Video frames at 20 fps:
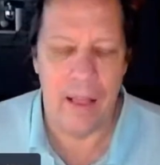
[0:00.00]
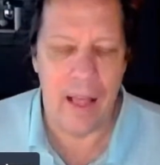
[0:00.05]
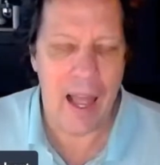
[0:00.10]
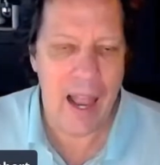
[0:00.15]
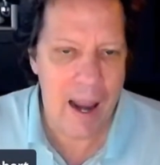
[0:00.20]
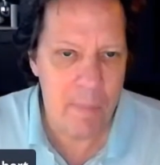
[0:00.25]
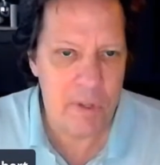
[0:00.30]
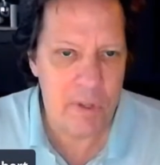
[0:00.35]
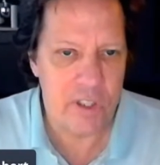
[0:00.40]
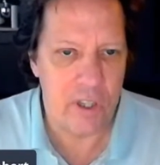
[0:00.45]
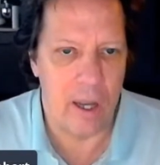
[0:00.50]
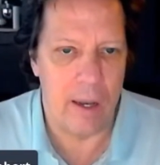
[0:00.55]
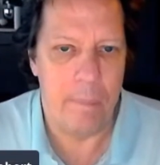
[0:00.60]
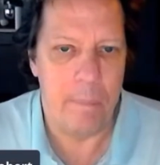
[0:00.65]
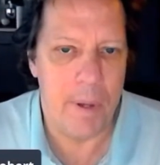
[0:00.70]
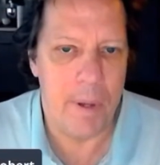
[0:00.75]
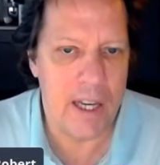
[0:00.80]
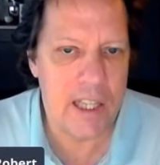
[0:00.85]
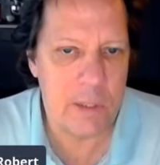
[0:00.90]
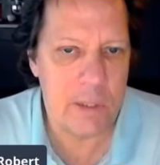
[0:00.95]

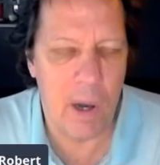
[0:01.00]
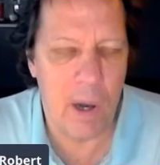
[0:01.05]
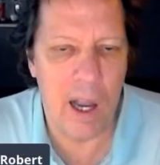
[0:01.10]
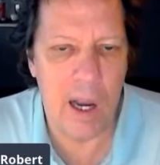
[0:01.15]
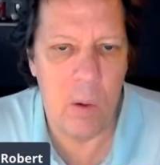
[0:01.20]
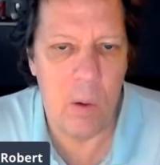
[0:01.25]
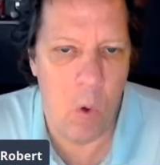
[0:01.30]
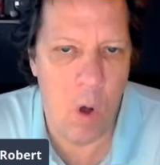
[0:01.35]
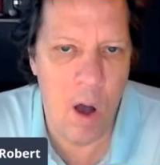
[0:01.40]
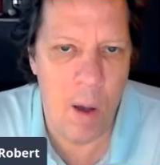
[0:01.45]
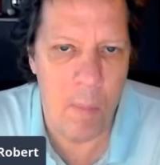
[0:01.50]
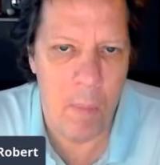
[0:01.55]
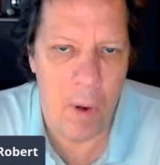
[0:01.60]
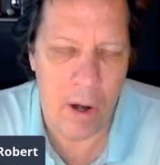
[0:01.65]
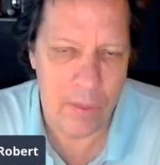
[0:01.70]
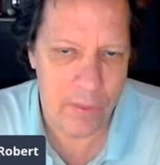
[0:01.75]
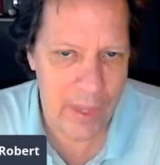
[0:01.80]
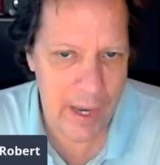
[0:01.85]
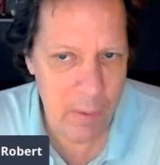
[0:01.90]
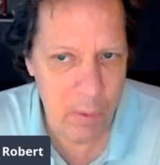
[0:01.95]
Amazon, Best Buy,
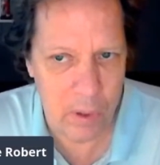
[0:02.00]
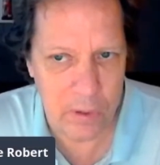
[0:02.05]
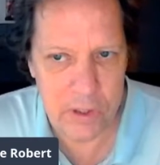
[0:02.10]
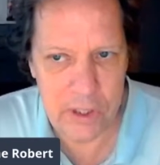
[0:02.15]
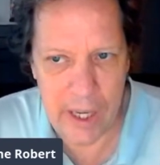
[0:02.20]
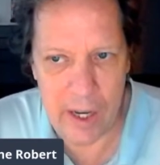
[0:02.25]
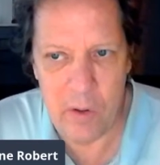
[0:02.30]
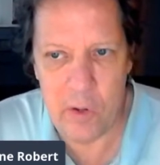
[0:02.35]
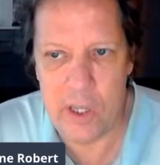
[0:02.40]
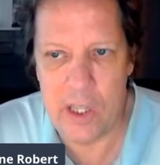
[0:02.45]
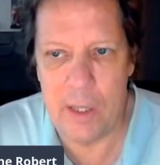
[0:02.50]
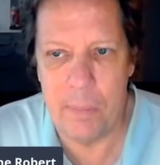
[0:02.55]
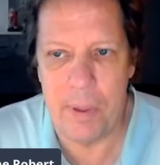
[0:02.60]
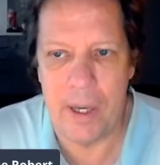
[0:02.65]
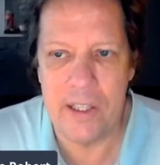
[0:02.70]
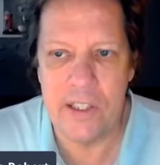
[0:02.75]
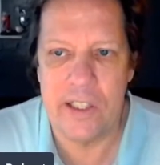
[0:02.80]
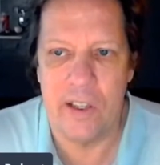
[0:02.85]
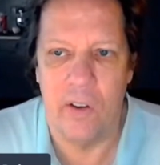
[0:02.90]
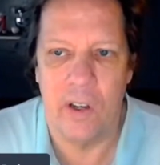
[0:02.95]
Walmart, they will tell you the
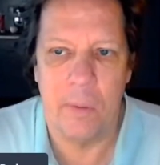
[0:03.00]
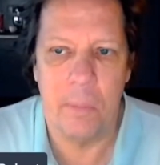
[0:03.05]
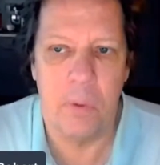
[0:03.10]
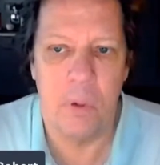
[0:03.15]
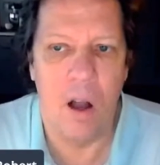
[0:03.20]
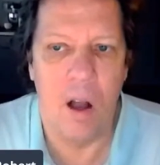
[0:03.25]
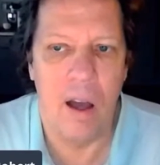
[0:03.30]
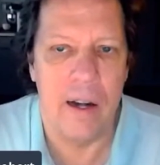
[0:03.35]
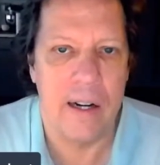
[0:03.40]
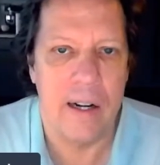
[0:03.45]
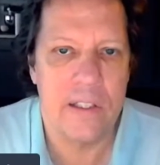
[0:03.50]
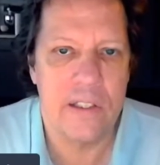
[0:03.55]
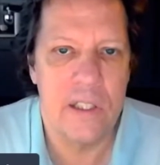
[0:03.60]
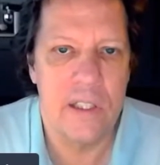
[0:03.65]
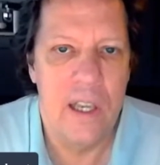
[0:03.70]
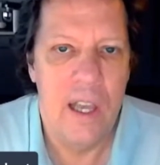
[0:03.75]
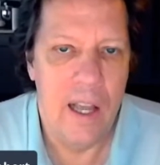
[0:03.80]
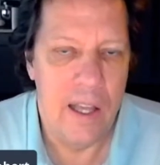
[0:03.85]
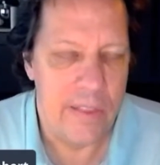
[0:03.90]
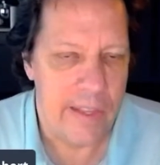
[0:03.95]
best selling
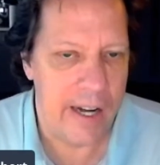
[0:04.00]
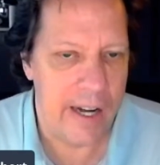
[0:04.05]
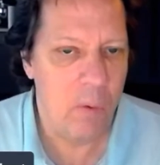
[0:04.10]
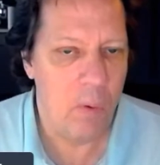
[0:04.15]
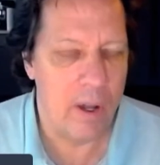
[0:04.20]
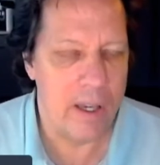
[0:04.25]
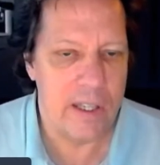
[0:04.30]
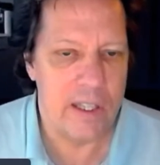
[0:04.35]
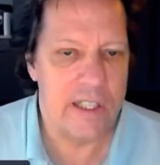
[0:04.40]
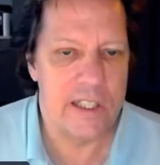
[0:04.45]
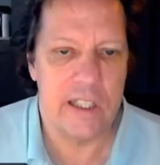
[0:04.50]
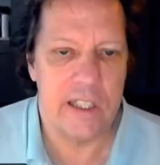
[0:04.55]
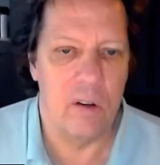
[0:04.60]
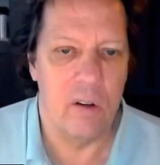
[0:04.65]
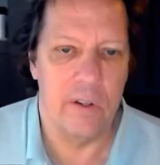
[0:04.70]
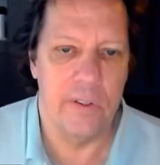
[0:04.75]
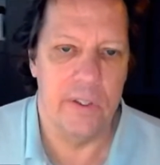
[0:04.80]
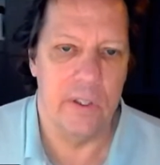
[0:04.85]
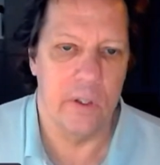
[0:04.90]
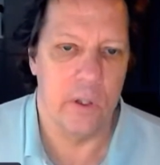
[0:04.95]
products. They don't want you
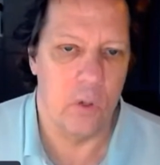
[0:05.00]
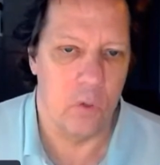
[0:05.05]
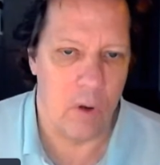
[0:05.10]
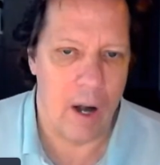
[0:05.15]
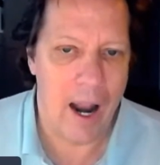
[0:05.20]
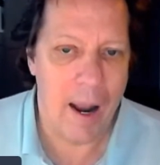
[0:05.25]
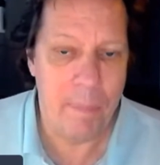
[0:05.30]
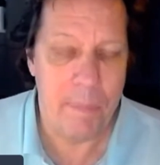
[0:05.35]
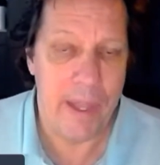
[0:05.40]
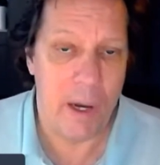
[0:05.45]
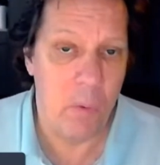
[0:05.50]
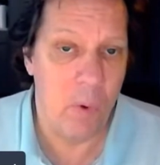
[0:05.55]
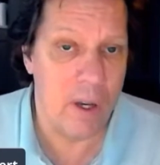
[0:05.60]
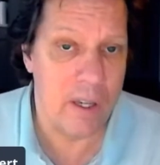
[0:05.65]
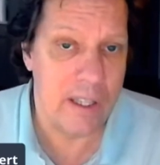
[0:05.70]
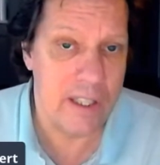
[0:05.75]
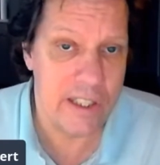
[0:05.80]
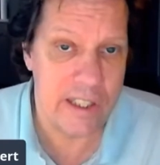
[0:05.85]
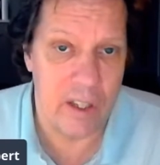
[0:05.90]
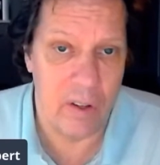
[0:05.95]
selling their crap. They
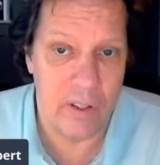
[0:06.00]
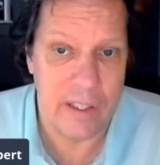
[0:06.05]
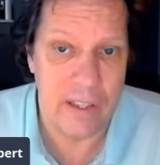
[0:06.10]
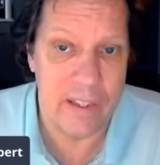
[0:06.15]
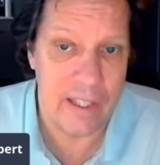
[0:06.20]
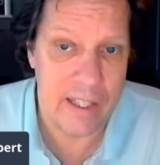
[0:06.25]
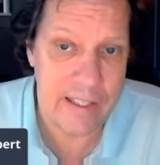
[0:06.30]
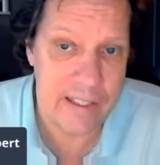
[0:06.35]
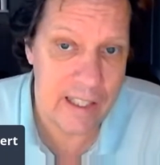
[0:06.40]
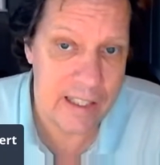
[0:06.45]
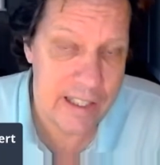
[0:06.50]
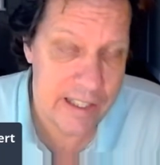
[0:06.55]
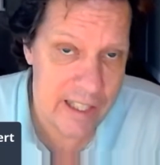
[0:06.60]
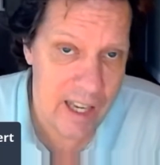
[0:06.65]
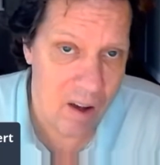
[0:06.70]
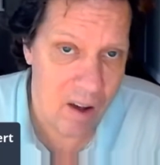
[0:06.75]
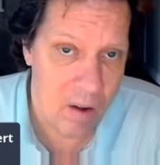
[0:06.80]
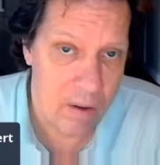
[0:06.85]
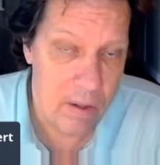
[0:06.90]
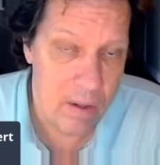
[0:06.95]
want you selling things that
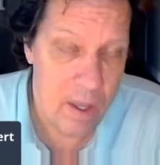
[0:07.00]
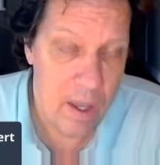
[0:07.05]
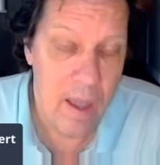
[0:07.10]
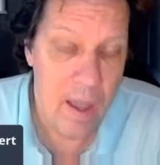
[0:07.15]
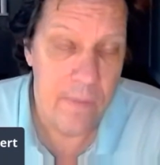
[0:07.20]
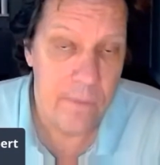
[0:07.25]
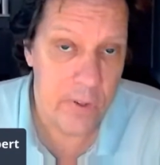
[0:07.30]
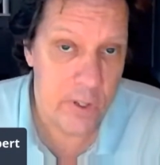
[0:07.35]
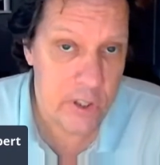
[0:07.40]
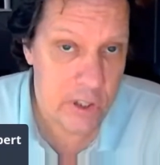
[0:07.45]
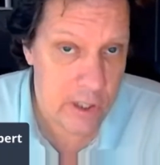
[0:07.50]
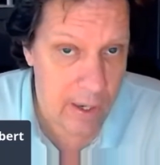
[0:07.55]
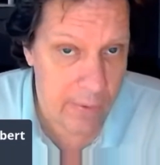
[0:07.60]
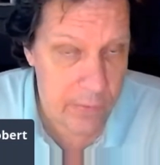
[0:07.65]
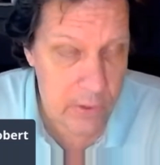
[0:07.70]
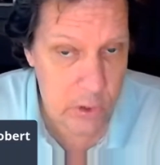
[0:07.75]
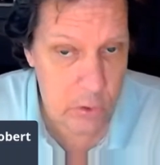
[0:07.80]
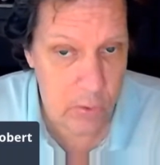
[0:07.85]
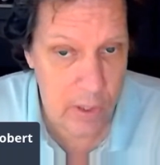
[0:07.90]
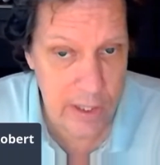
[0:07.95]
sell for
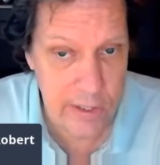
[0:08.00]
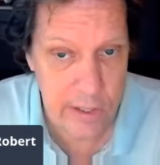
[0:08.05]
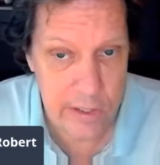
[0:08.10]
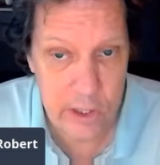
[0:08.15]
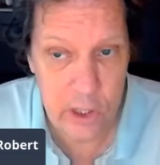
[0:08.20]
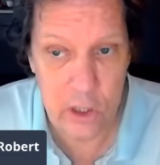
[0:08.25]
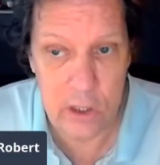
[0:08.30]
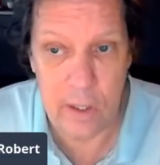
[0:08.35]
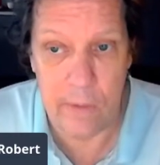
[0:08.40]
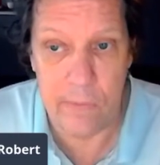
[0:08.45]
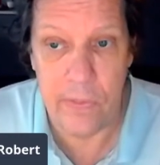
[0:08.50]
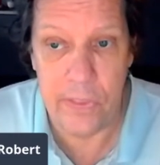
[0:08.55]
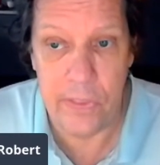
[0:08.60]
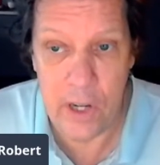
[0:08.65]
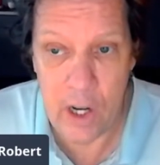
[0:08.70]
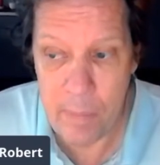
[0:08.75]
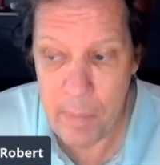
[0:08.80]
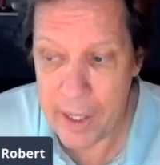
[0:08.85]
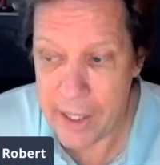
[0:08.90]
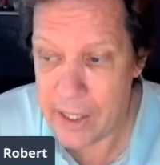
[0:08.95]
selfish reasons because if
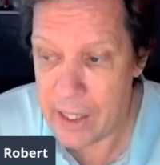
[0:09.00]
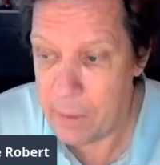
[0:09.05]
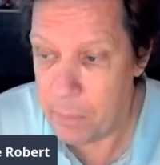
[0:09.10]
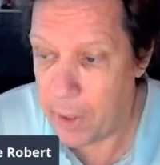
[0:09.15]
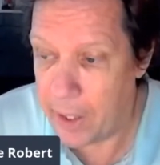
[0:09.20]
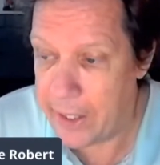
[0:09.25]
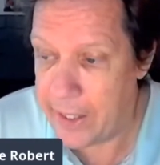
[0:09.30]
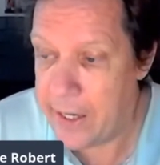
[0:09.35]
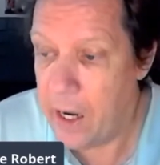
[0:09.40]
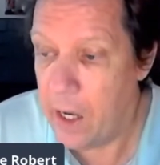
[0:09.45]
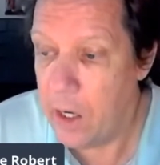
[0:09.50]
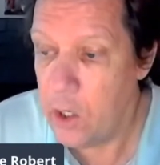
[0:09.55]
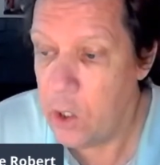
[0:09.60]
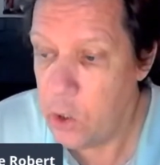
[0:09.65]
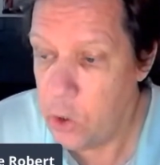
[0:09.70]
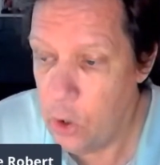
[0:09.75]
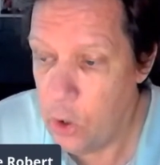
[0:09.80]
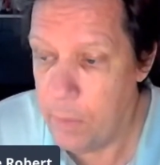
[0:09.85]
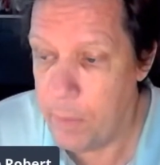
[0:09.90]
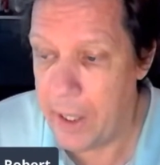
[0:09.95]
they're making money,
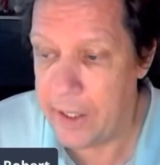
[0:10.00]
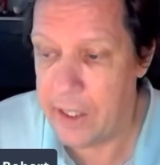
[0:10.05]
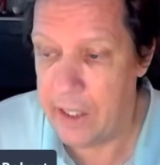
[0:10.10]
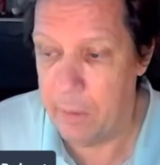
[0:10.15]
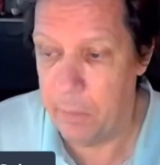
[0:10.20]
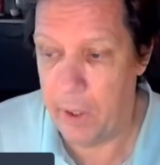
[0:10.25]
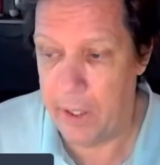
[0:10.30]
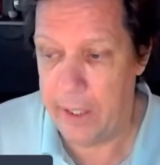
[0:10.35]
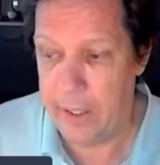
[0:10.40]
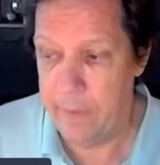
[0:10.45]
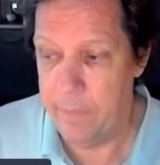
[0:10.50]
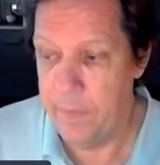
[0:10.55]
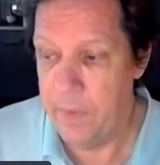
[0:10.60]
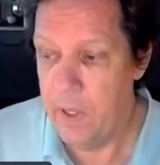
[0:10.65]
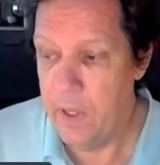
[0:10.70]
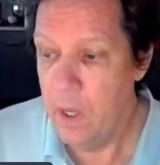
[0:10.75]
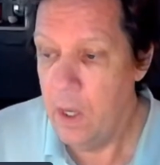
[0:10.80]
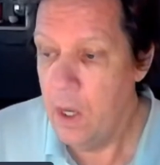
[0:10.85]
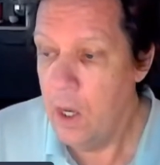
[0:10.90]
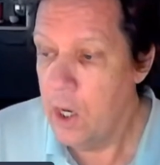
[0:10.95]
you're making money.
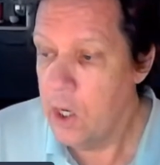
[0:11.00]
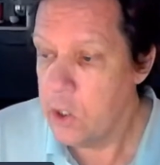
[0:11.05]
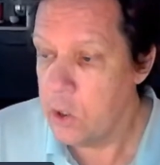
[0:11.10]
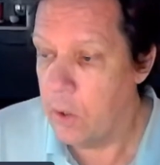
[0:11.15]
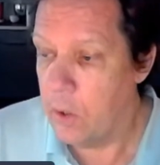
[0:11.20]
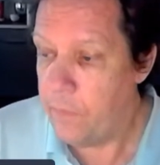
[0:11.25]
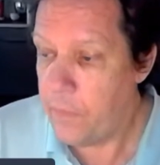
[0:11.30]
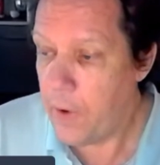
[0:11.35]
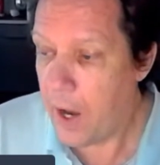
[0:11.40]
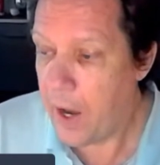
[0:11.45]
So if